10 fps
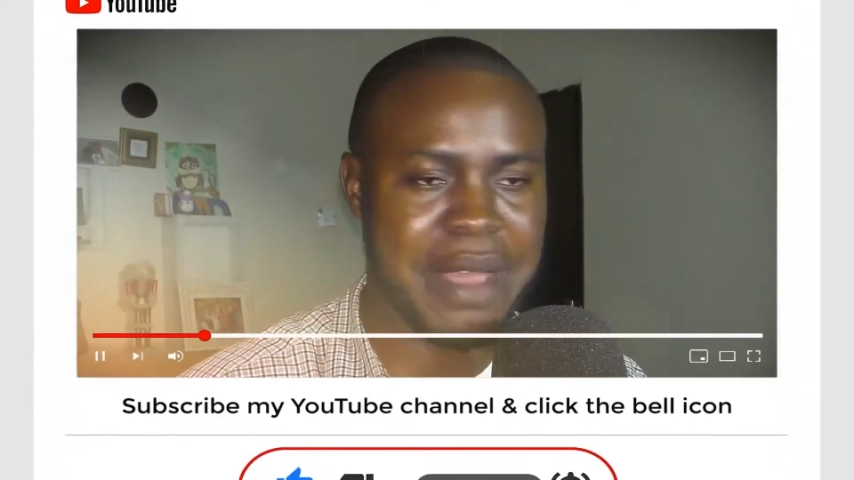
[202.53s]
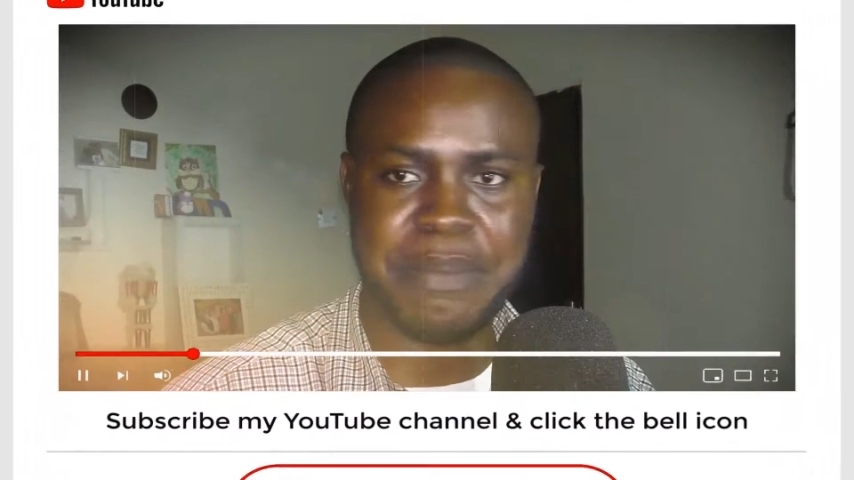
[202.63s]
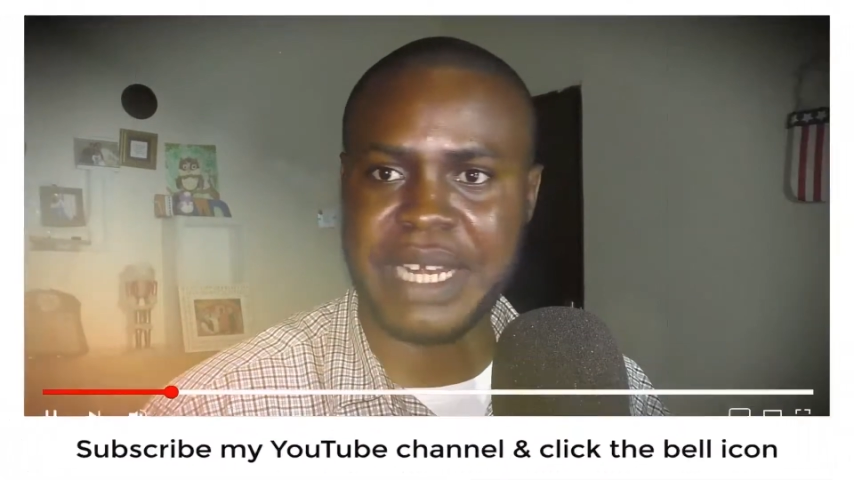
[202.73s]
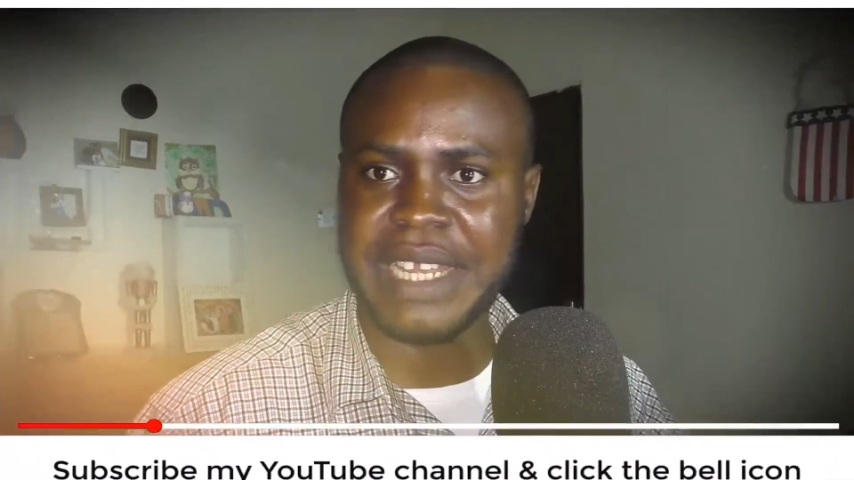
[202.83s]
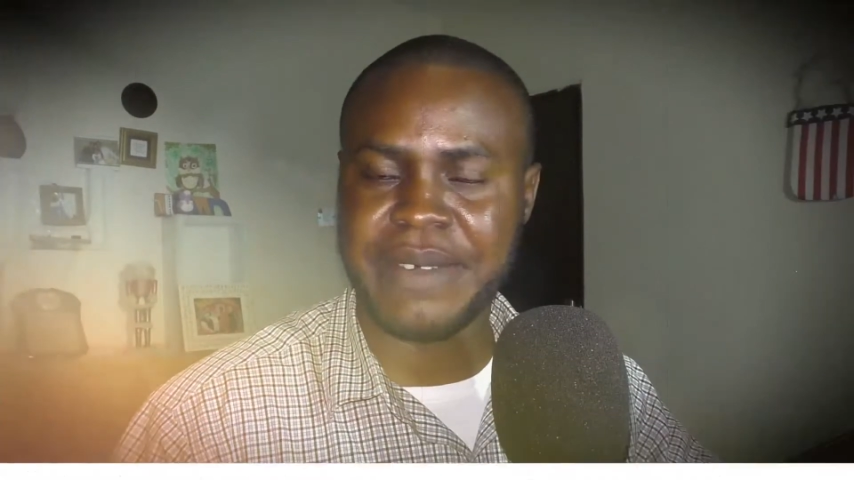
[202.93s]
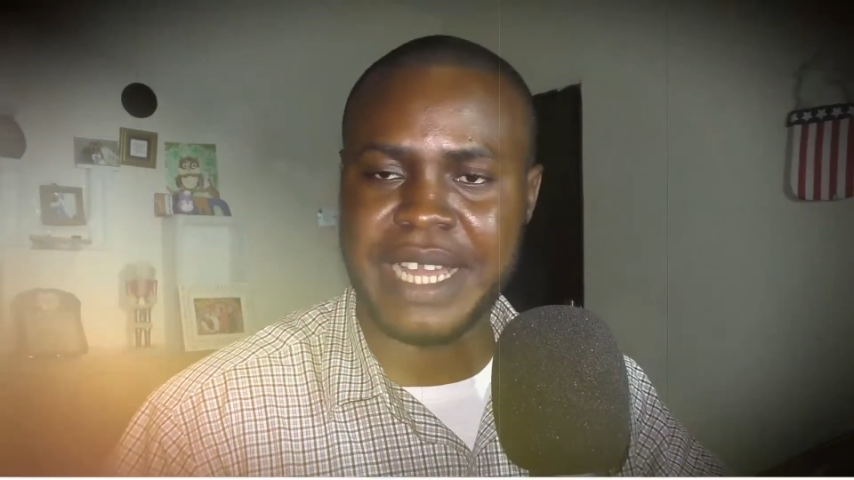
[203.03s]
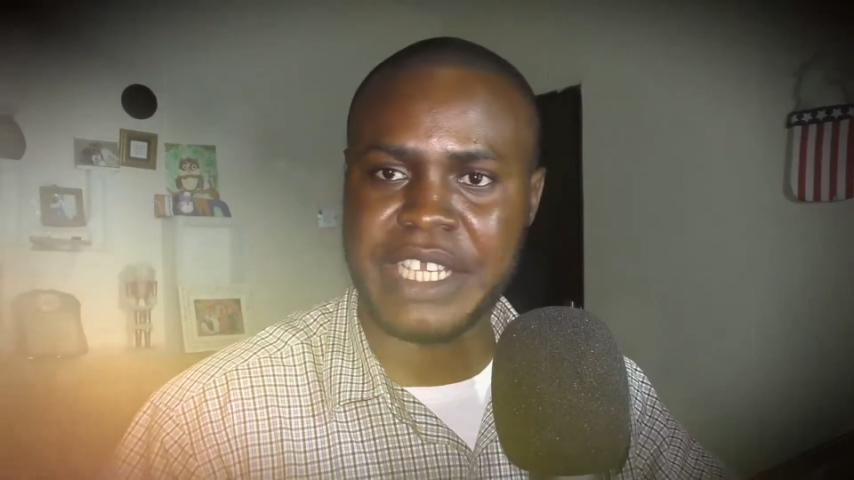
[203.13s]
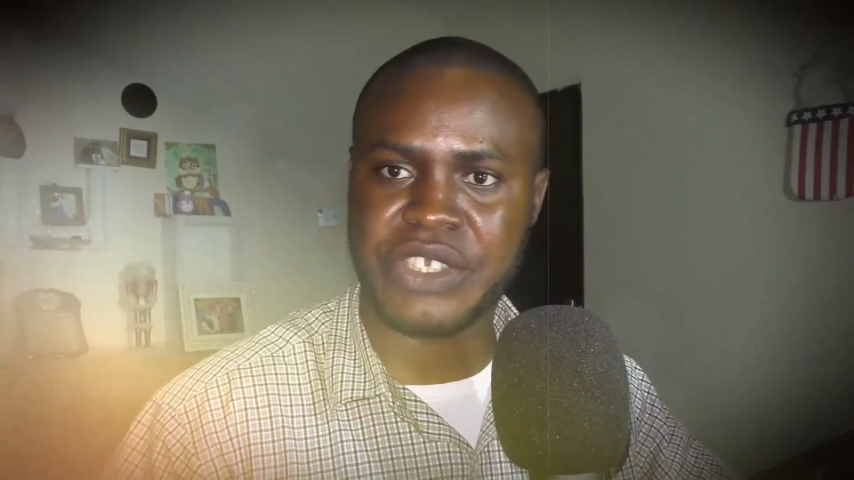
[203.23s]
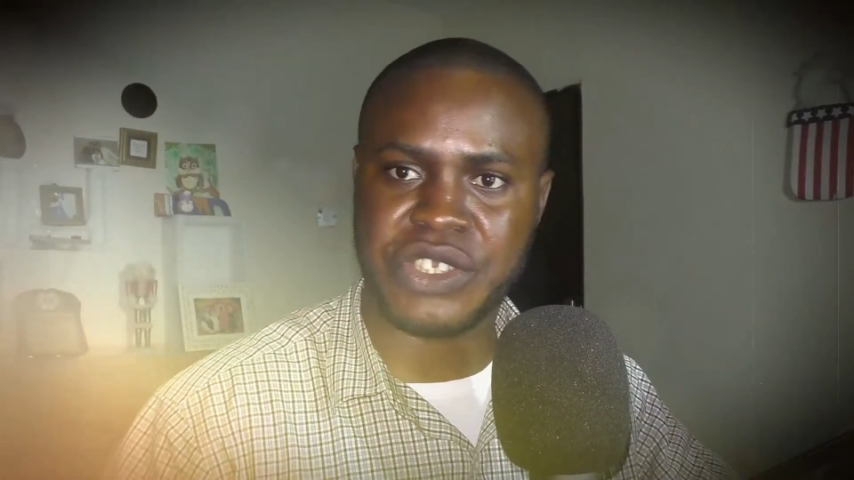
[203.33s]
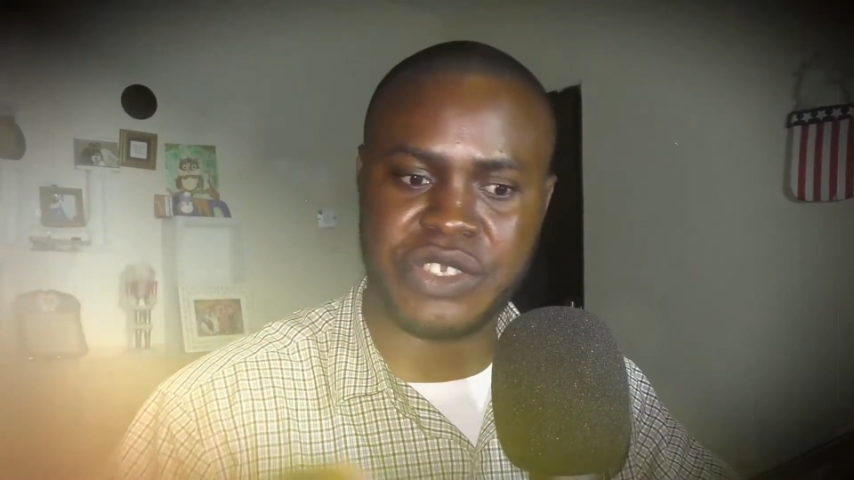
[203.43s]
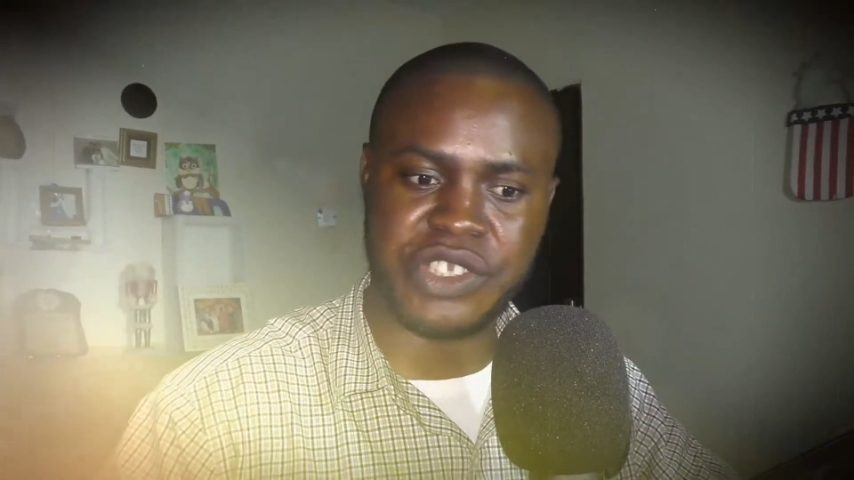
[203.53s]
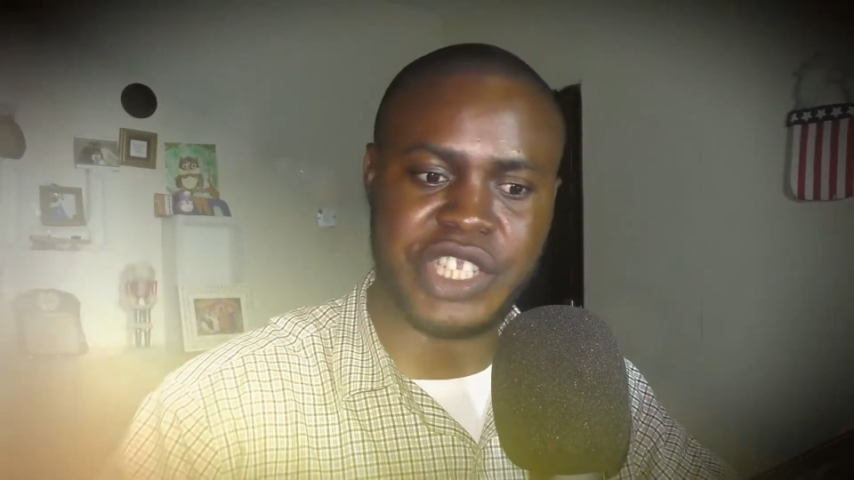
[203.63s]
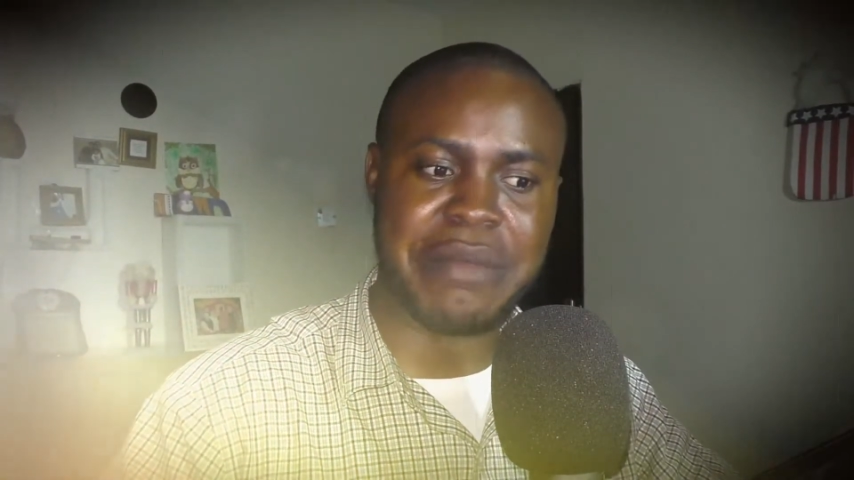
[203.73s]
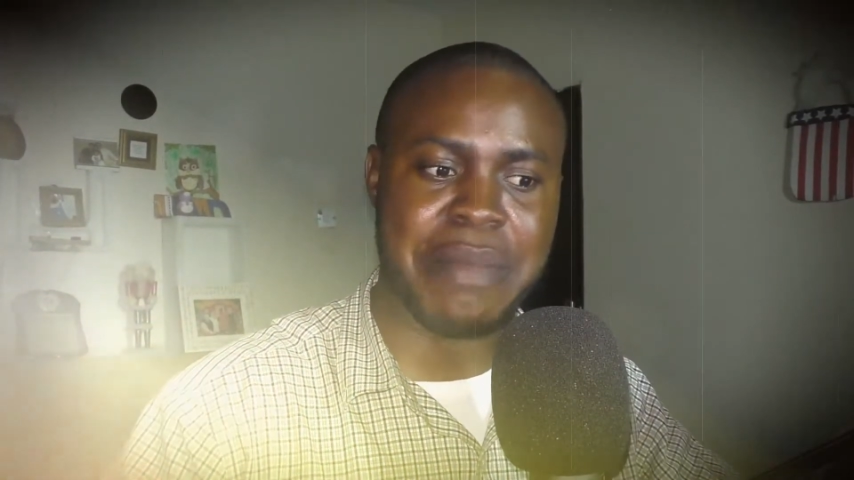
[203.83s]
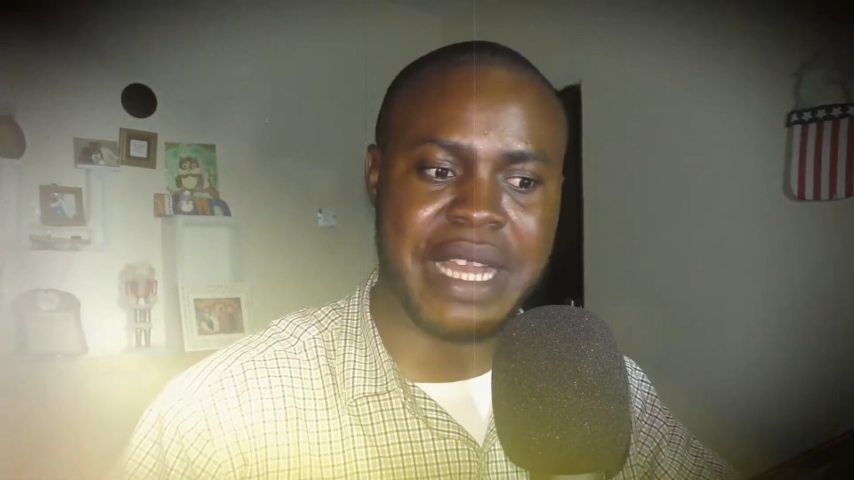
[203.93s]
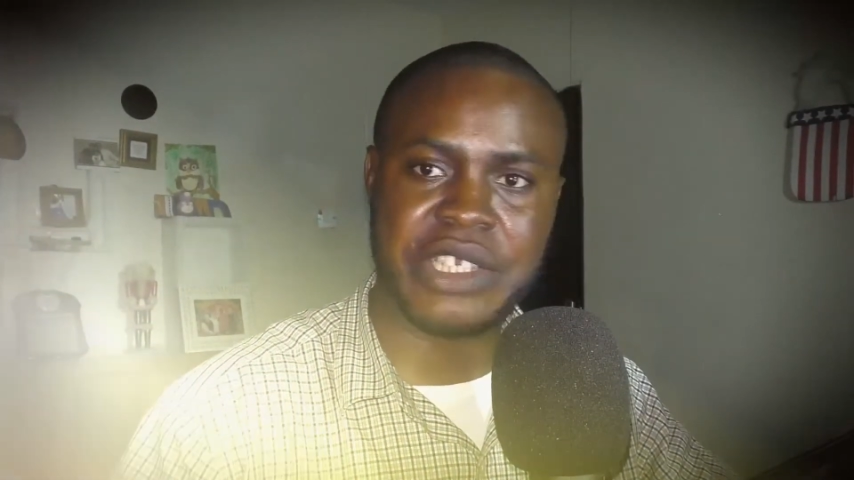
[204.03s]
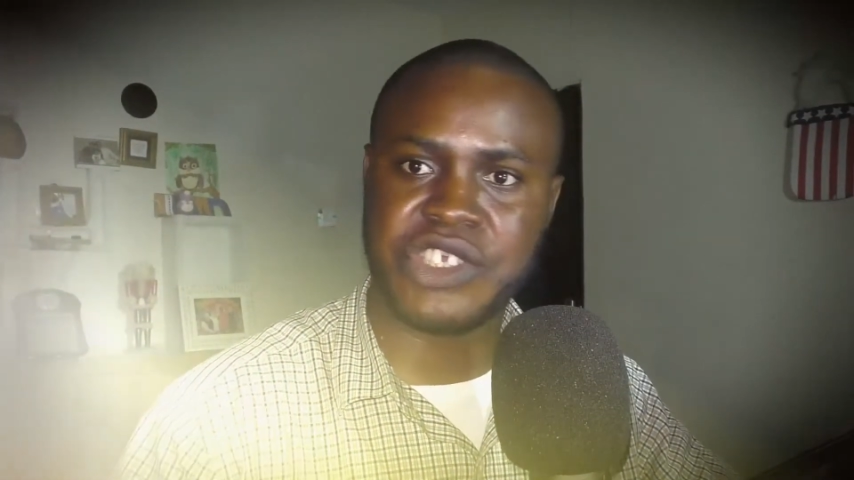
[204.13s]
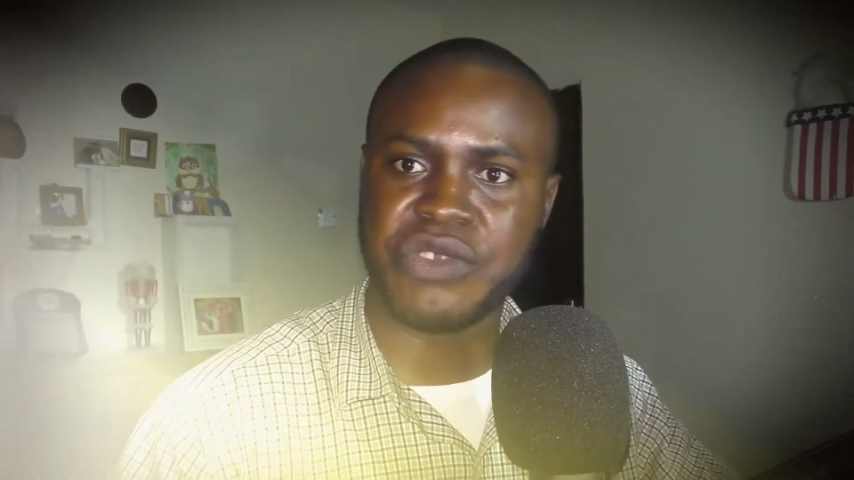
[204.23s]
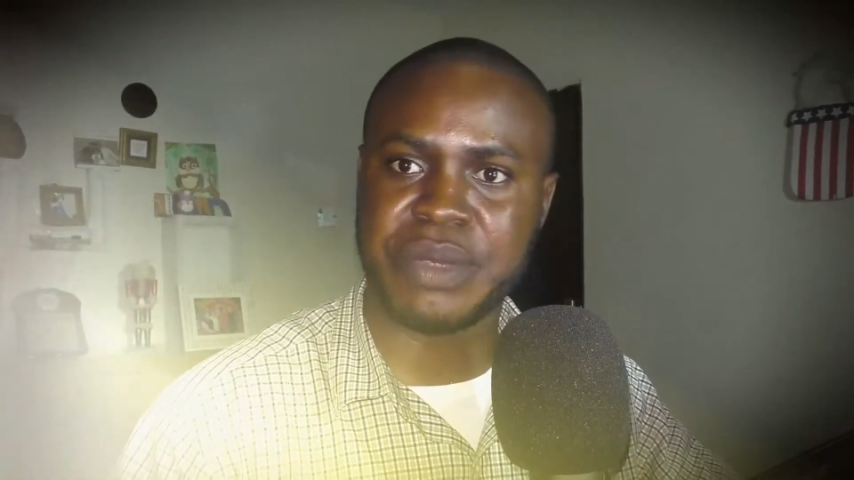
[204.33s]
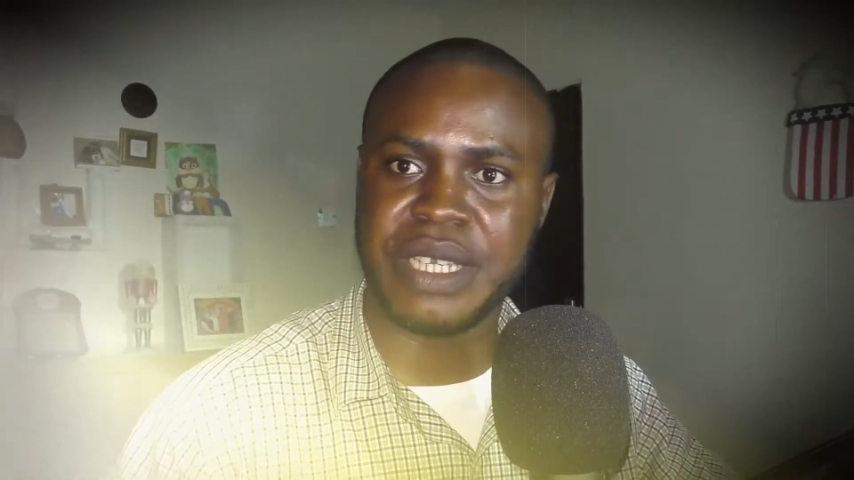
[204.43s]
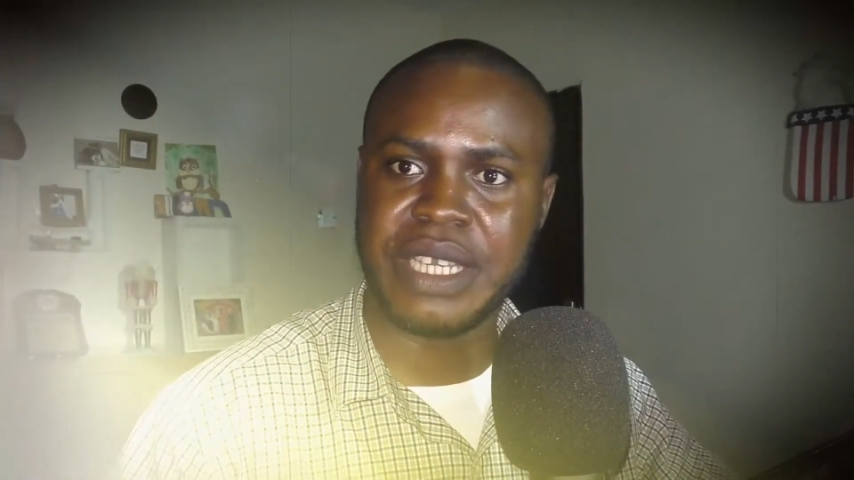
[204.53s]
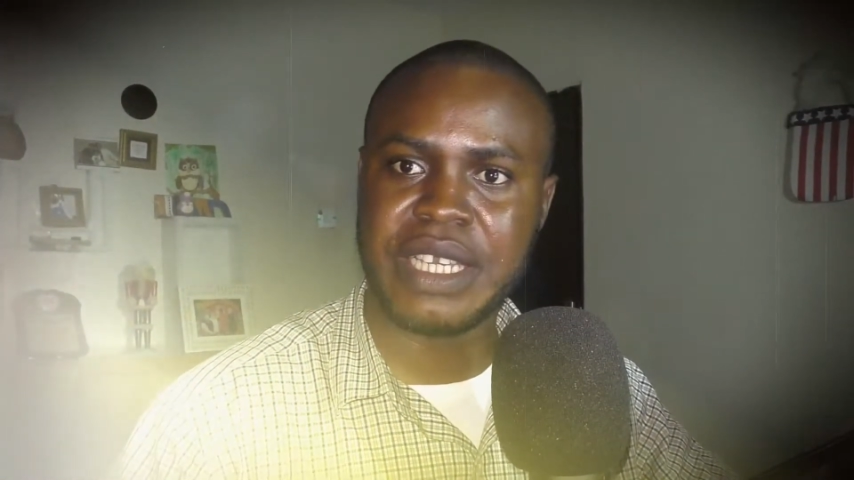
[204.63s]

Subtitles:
believe that such a man should be